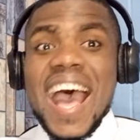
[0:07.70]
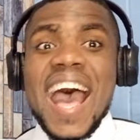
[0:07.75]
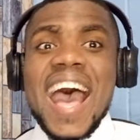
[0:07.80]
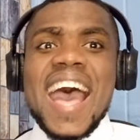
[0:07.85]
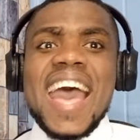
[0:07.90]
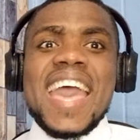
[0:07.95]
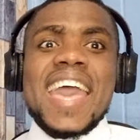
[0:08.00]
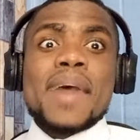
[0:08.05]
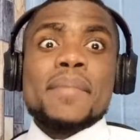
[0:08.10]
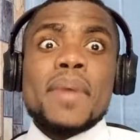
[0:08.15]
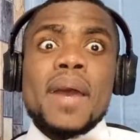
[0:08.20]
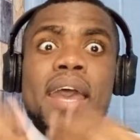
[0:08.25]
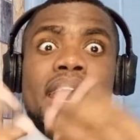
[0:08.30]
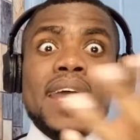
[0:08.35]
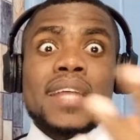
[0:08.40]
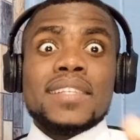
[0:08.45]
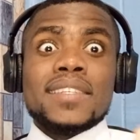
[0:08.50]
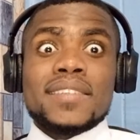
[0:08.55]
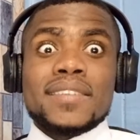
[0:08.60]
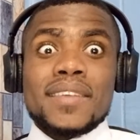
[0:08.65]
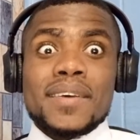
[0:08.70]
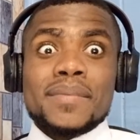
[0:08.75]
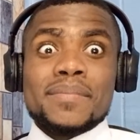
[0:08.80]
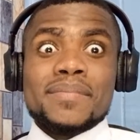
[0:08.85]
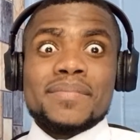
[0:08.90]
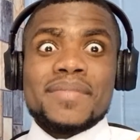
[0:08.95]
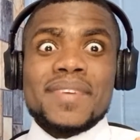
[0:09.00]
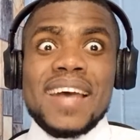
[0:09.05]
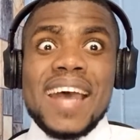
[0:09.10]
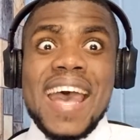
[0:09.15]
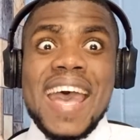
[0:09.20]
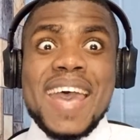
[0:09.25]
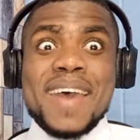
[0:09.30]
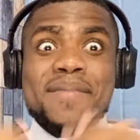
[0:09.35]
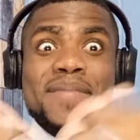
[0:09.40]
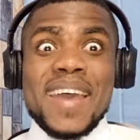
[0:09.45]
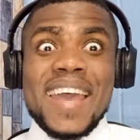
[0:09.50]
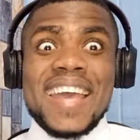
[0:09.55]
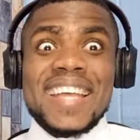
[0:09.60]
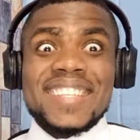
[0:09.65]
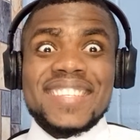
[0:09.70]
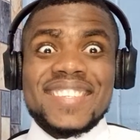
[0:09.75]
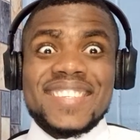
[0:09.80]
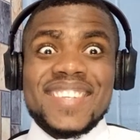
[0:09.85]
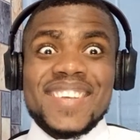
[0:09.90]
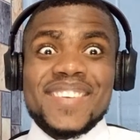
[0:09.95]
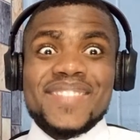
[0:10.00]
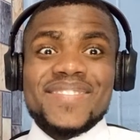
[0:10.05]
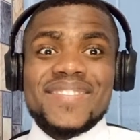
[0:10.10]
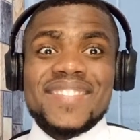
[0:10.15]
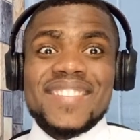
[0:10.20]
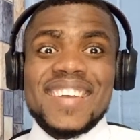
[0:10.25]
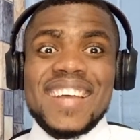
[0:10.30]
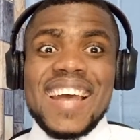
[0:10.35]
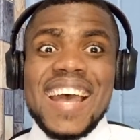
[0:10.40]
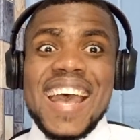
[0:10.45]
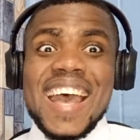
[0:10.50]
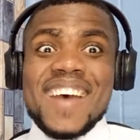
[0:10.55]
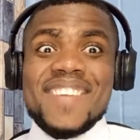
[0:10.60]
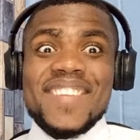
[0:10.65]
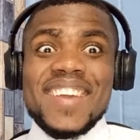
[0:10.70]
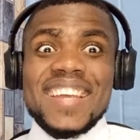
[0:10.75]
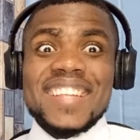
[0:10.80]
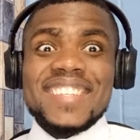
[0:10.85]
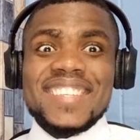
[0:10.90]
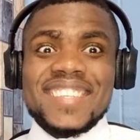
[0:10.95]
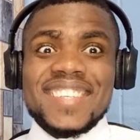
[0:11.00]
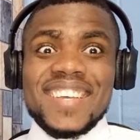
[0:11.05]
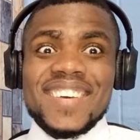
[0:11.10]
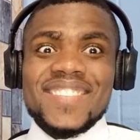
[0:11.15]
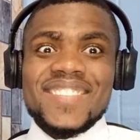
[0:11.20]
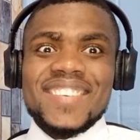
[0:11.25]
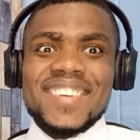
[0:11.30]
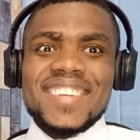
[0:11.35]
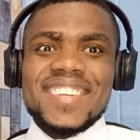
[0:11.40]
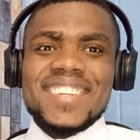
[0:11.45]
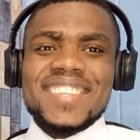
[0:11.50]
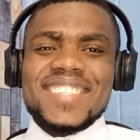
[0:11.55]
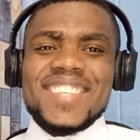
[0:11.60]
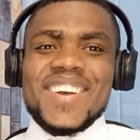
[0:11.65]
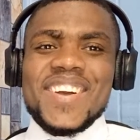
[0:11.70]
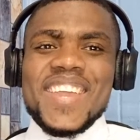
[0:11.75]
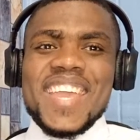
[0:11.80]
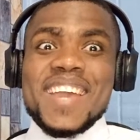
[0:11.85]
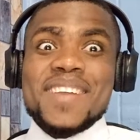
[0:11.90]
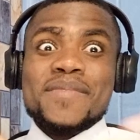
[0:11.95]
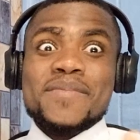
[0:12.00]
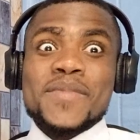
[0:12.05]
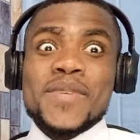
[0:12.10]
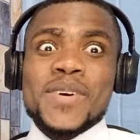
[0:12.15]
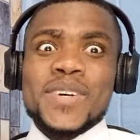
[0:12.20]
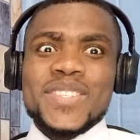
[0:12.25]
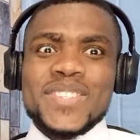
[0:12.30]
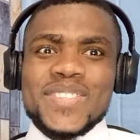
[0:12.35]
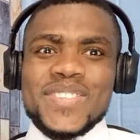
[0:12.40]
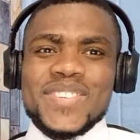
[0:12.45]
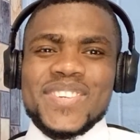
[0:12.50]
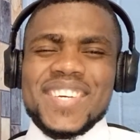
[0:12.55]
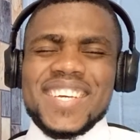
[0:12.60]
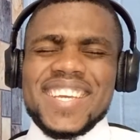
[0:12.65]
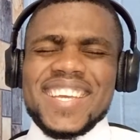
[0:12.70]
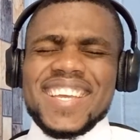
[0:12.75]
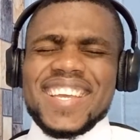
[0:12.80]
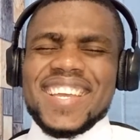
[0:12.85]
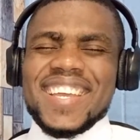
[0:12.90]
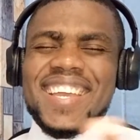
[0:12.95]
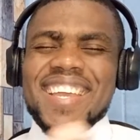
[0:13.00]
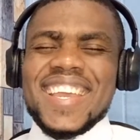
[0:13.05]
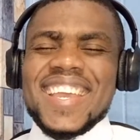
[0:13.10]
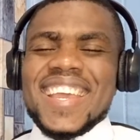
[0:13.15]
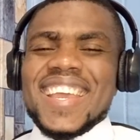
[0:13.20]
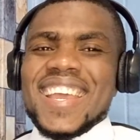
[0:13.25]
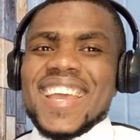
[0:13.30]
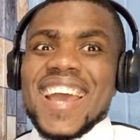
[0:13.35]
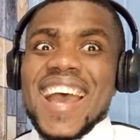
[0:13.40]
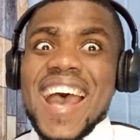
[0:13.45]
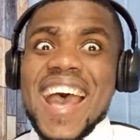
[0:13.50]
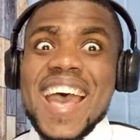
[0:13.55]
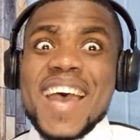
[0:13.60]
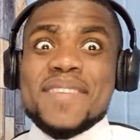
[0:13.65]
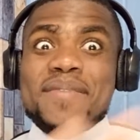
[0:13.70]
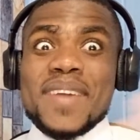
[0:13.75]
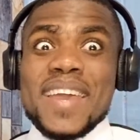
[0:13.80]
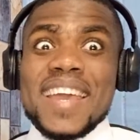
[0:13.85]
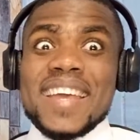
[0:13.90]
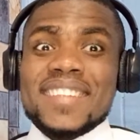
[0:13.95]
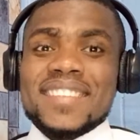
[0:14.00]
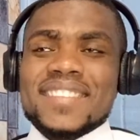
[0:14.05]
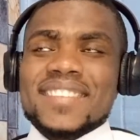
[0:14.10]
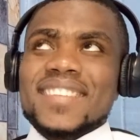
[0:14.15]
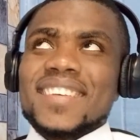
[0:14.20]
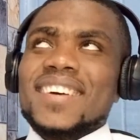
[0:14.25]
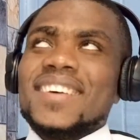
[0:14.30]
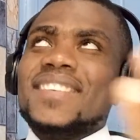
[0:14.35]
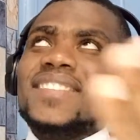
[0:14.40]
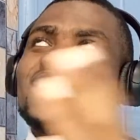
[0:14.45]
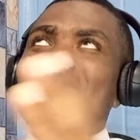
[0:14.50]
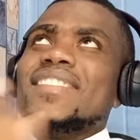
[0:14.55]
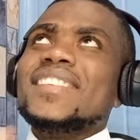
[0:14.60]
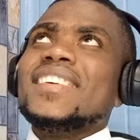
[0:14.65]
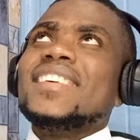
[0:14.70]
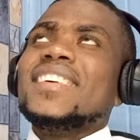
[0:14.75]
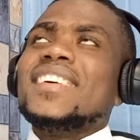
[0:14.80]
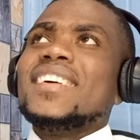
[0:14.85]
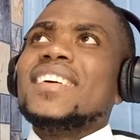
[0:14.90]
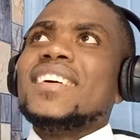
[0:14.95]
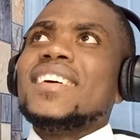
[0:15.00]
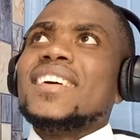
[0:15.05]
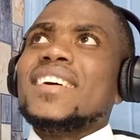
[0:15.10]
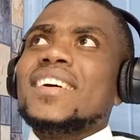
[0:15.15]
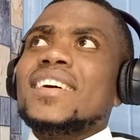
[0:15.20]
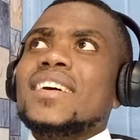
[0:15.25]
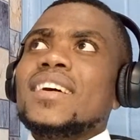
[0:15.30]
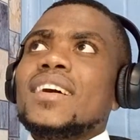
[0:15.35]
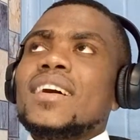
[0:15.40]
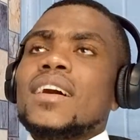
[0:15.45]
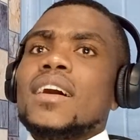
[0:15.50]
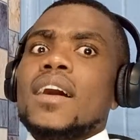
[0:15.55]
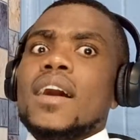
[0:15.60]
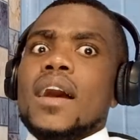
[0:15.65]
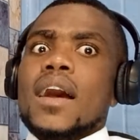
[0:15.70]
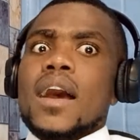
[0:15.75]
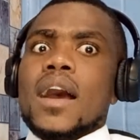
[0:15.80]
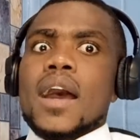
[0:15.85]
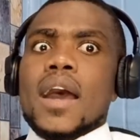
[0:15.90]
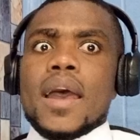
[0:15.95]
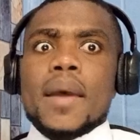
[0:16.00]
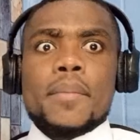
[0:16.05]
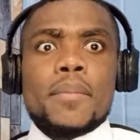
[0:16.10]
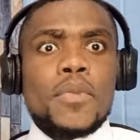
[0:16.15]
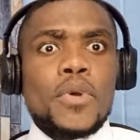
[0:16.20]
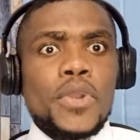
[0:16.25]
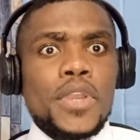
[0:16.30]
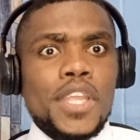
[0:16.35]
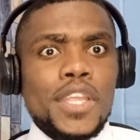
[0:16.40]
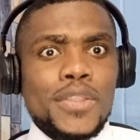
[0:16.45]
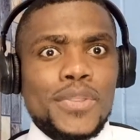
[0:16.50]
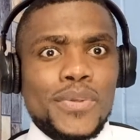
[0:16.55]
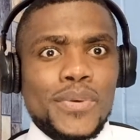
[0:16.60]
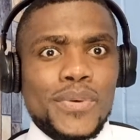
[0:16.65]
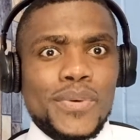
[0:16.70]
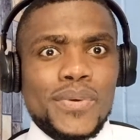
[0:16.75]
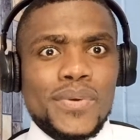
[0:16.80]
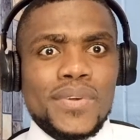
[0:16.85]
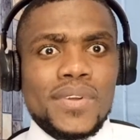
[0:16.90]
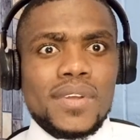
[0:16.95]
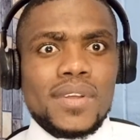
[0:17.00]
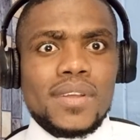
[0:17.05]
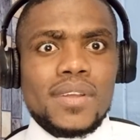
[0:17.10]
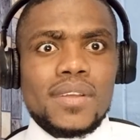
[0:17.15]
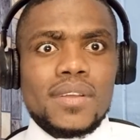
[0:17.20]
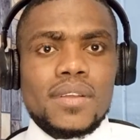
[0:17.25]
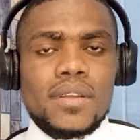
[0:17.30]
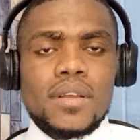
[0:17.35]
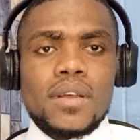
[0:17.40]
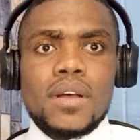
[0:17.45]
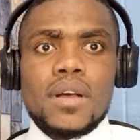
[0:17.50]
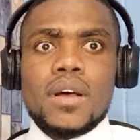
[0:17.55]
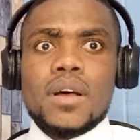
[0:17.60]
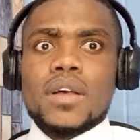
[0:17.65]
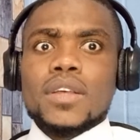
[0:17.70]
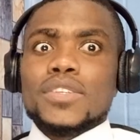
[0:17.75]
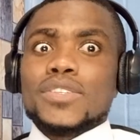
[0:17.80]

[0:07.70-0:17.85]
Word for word: I am handsome. I am handsome. I am handsome. Soy hermoso. I am handsome. I am bonito. Oh,